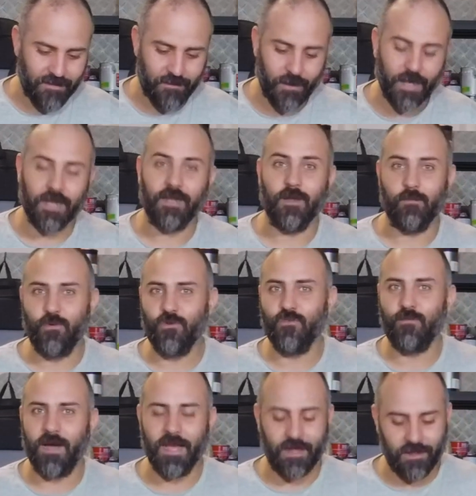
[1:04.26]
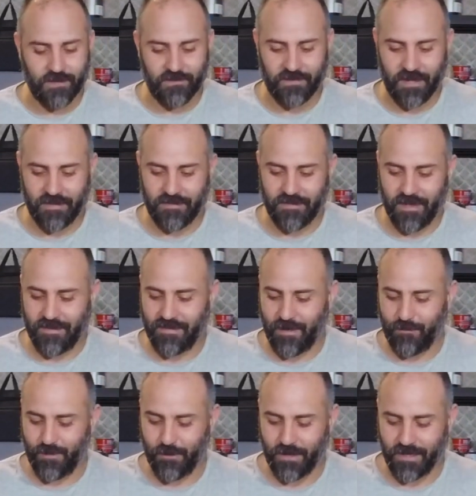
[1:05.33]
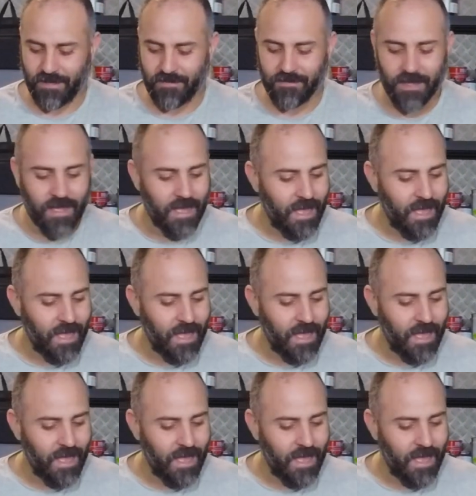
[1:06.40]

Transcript: so I can improve my English as, as I'm doing this.